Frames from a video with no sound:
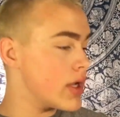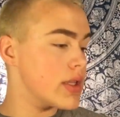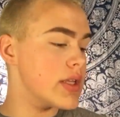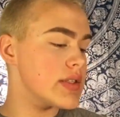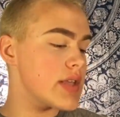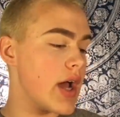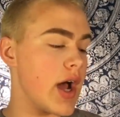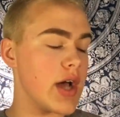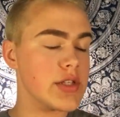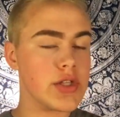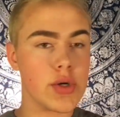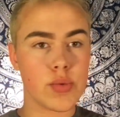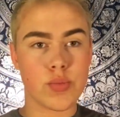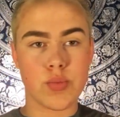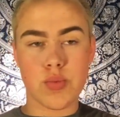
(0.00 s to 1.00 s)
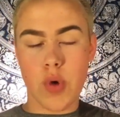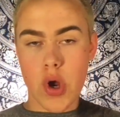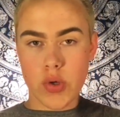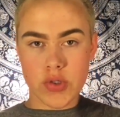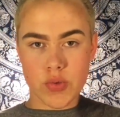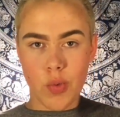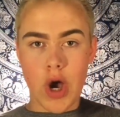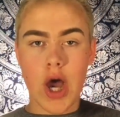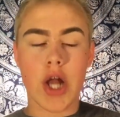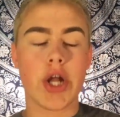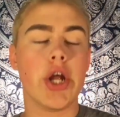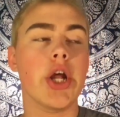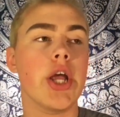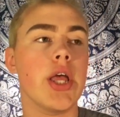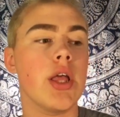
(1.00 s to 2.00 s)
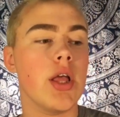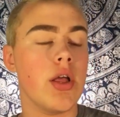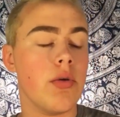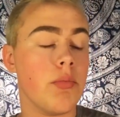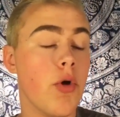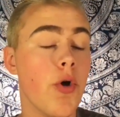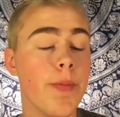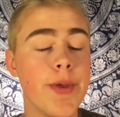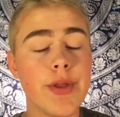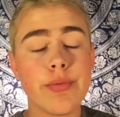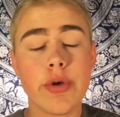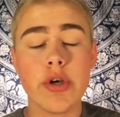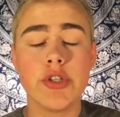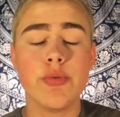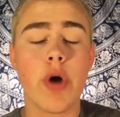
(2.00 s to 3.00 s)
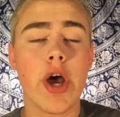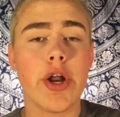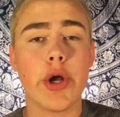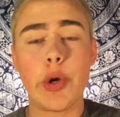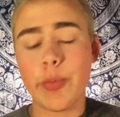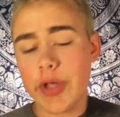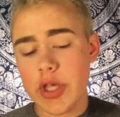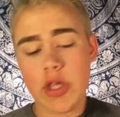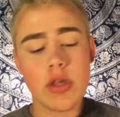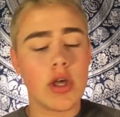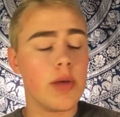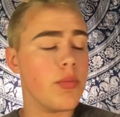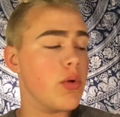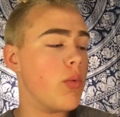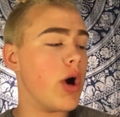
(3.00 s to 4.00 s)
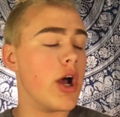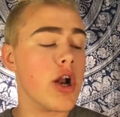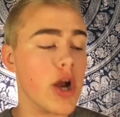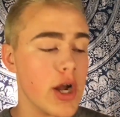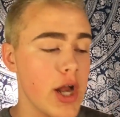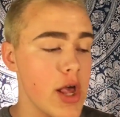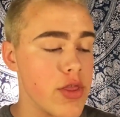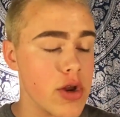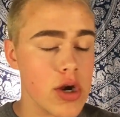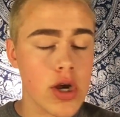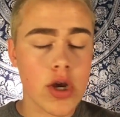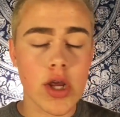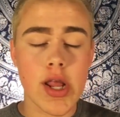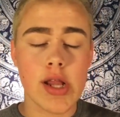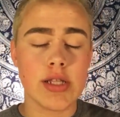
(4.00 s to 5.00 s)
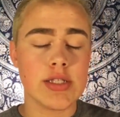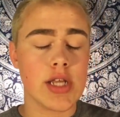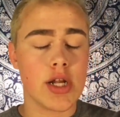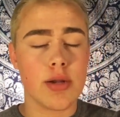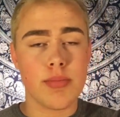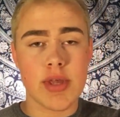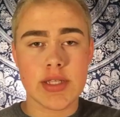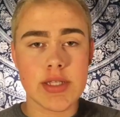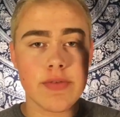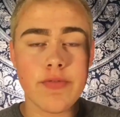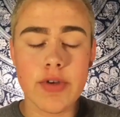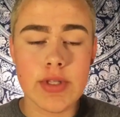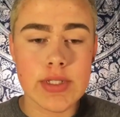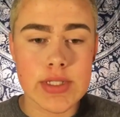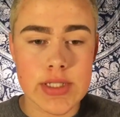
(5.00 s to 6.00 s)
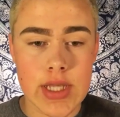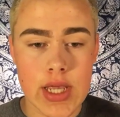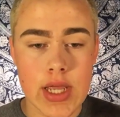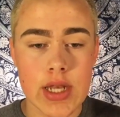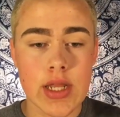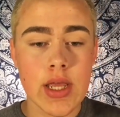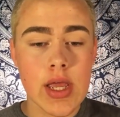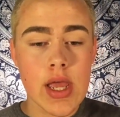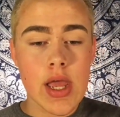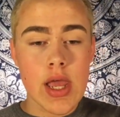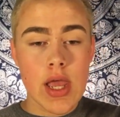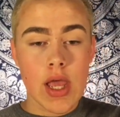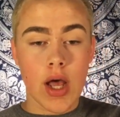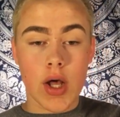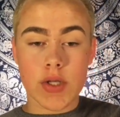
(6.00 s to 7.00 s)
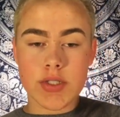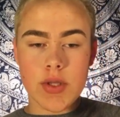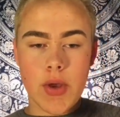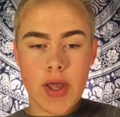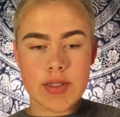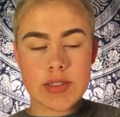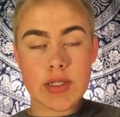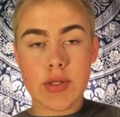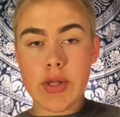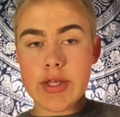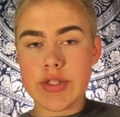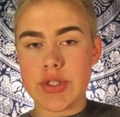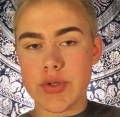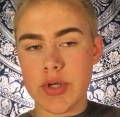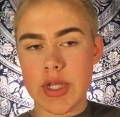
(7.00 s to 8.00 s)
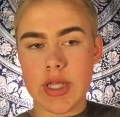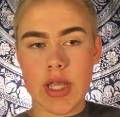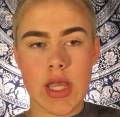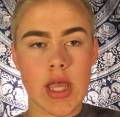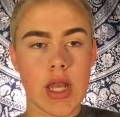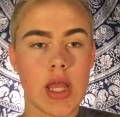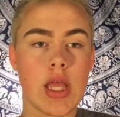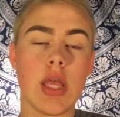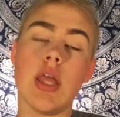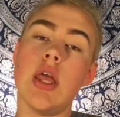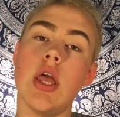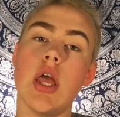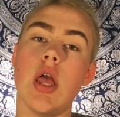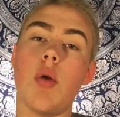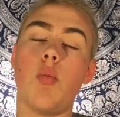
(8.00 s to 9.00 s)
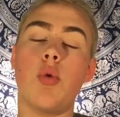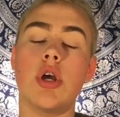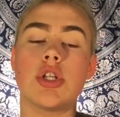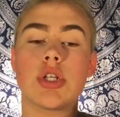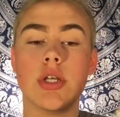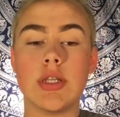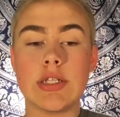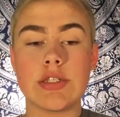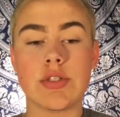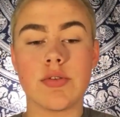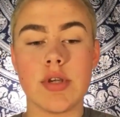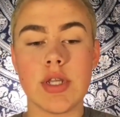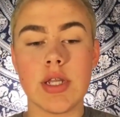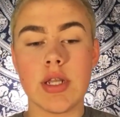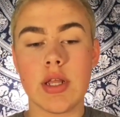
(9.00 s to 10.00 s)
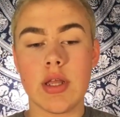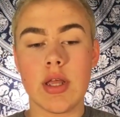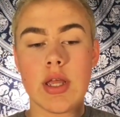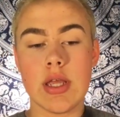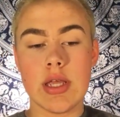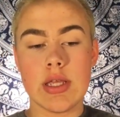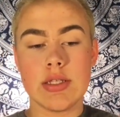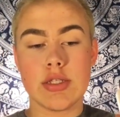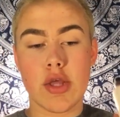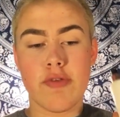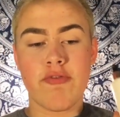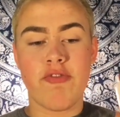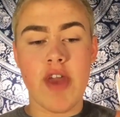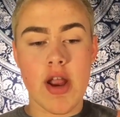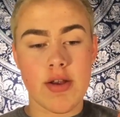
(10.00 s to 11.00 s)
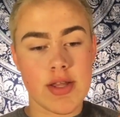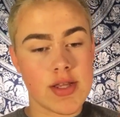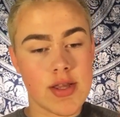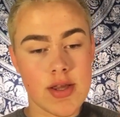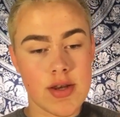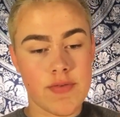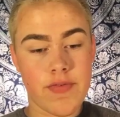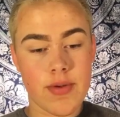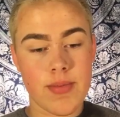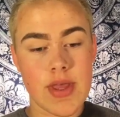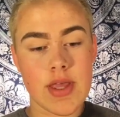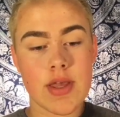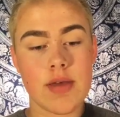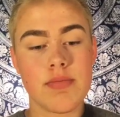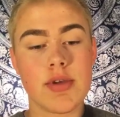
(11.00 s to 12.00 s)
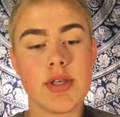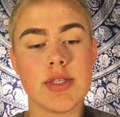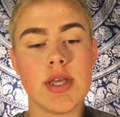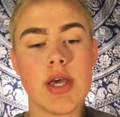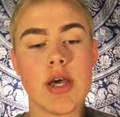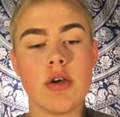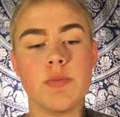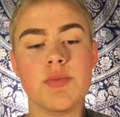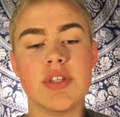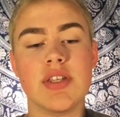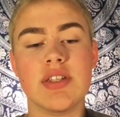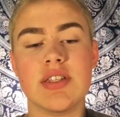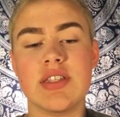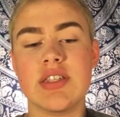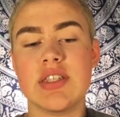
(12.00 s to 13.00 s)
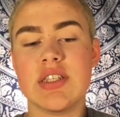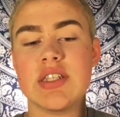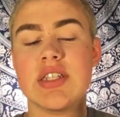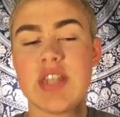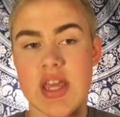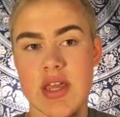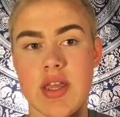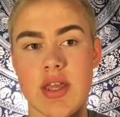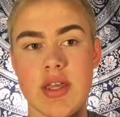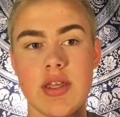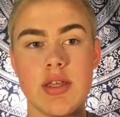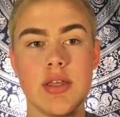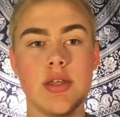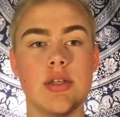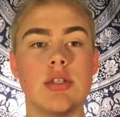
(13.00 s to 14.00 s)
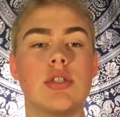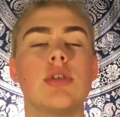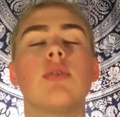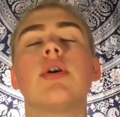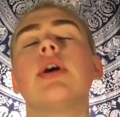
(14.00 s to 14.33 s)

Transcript: This has rose water, homemade rose water, homemade cucumber water, and other ingredients that are amazing for the skin. It also has glycerin in it, which glycerin is very good for makeup because it helps it stick to